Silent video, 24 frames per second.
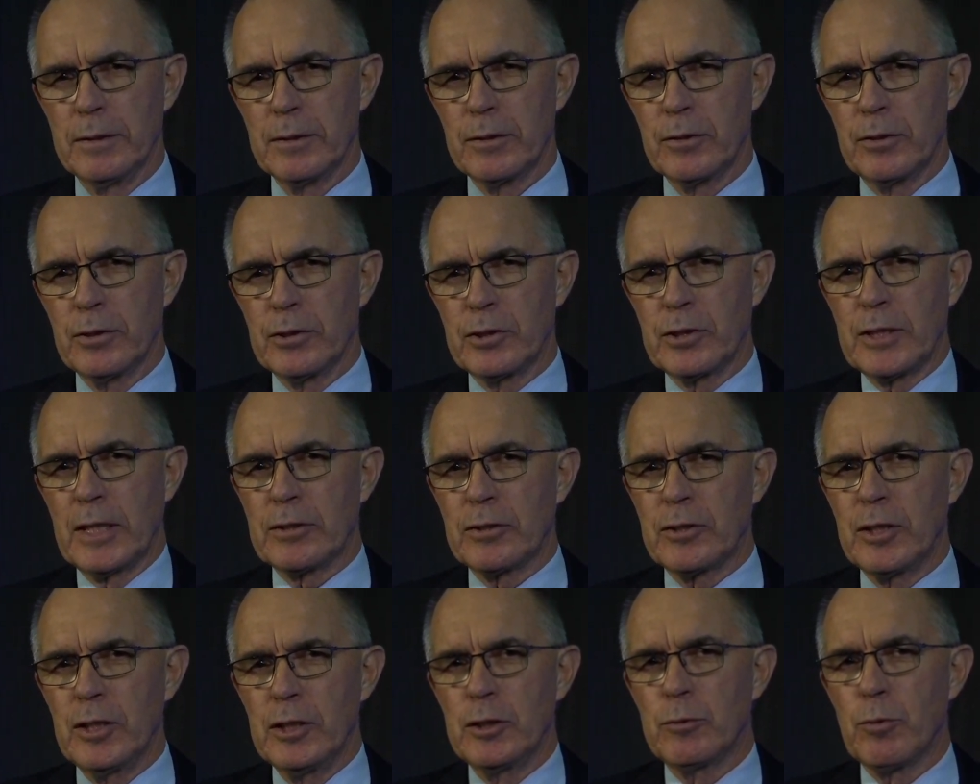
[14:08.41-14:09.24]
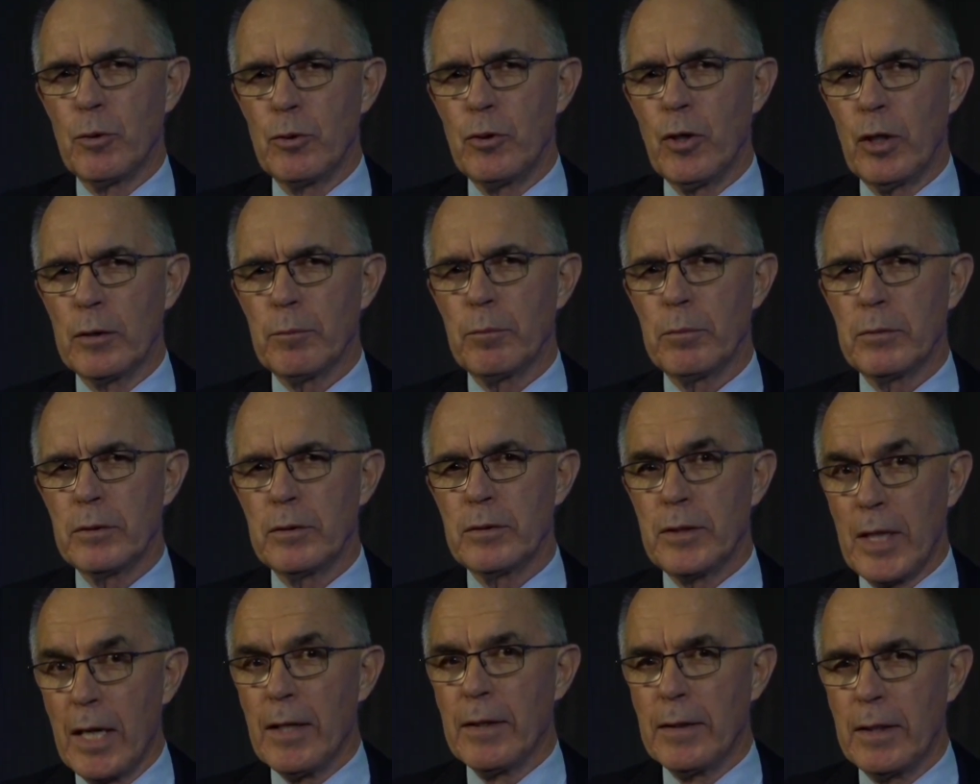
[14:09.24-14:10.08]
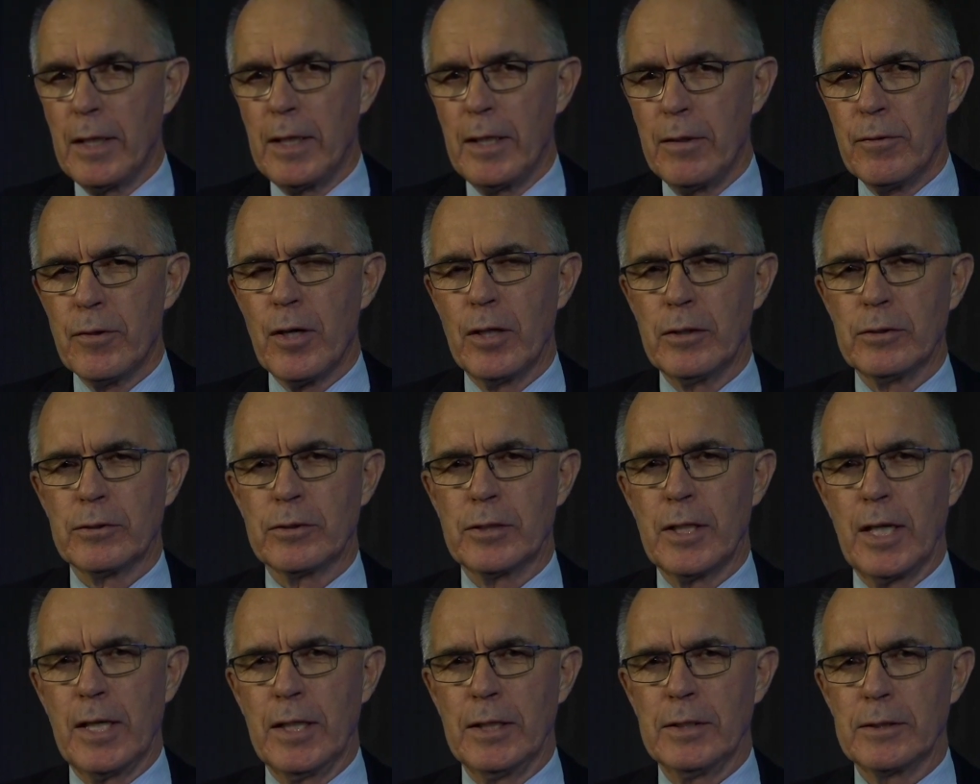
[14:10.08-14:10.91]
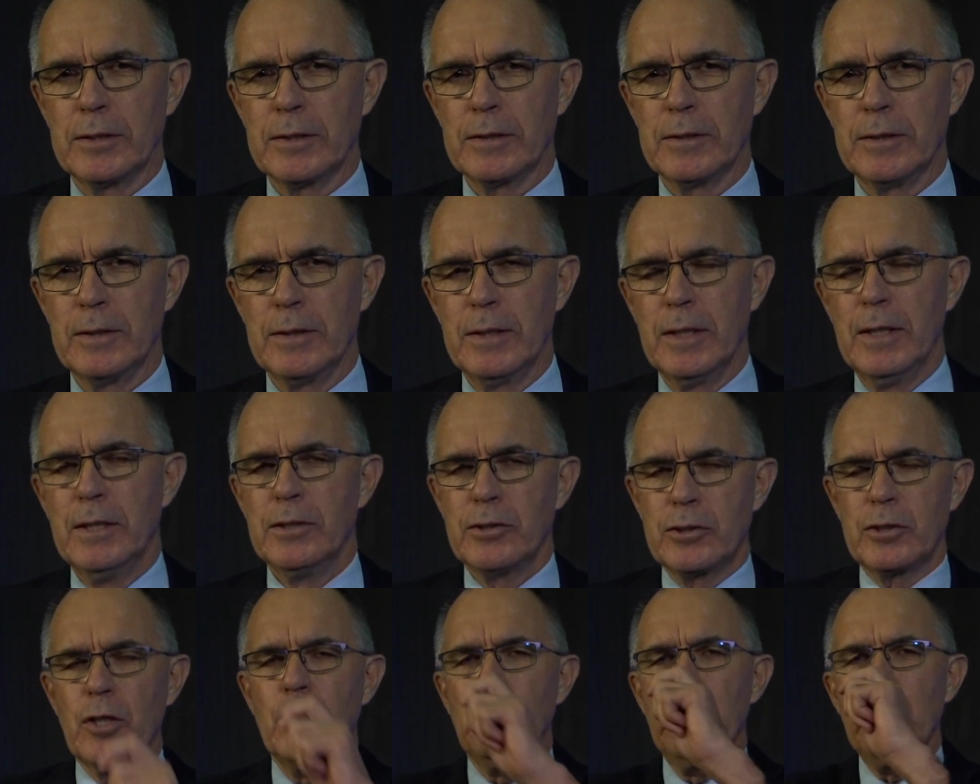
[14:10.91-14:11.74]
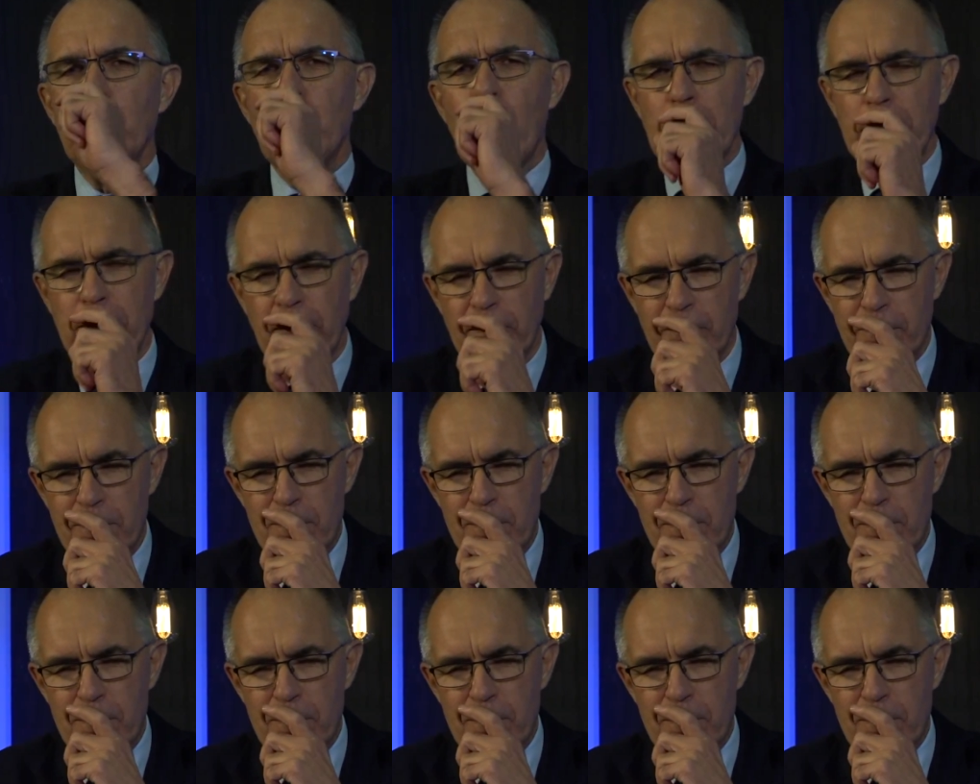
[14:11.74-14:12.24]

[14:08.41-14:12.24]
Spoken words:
because such things were not done in those days. So he wondered,